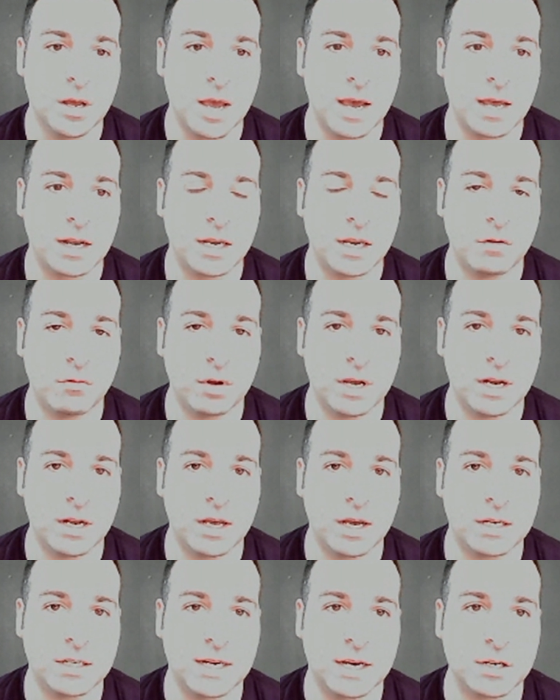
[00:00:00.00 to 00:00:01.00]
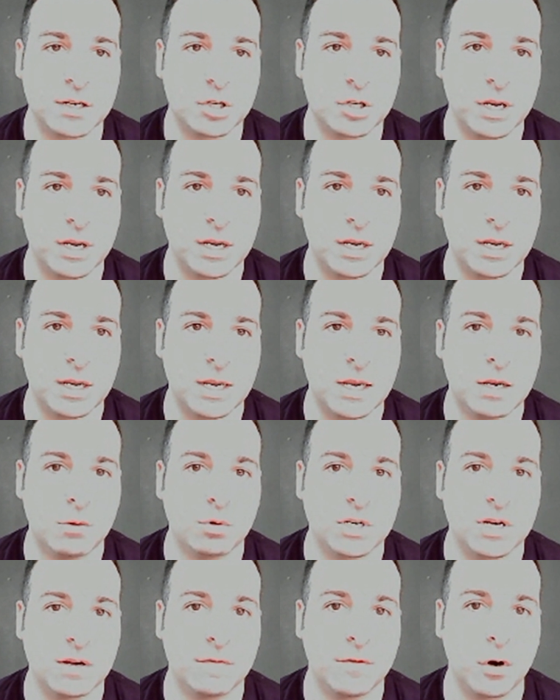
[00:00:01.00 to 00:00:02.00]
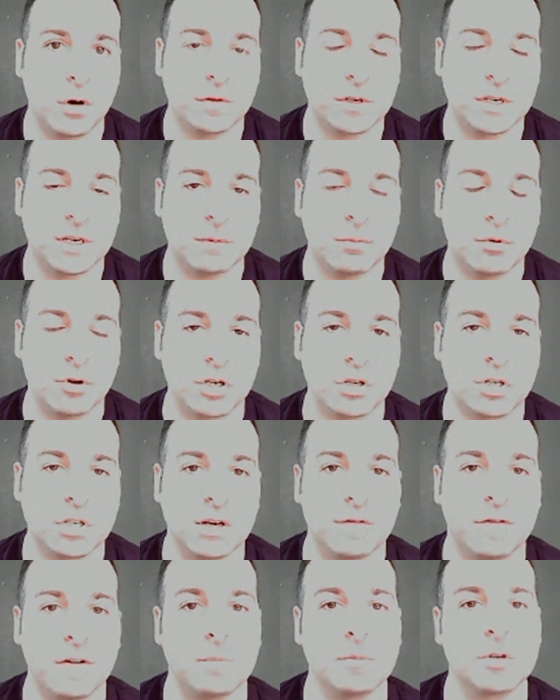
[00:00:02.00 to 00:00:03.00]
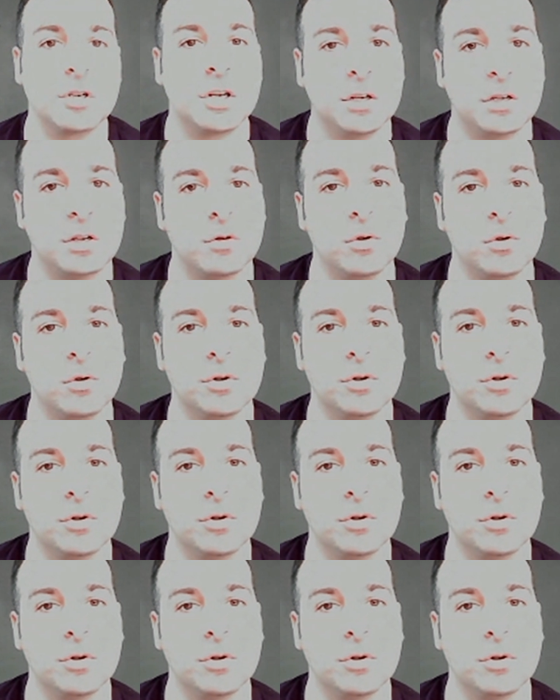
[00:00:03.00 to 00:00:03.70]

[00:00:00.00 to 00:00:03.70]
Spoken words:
And he realized actually he was involved in producing pharmaceuticals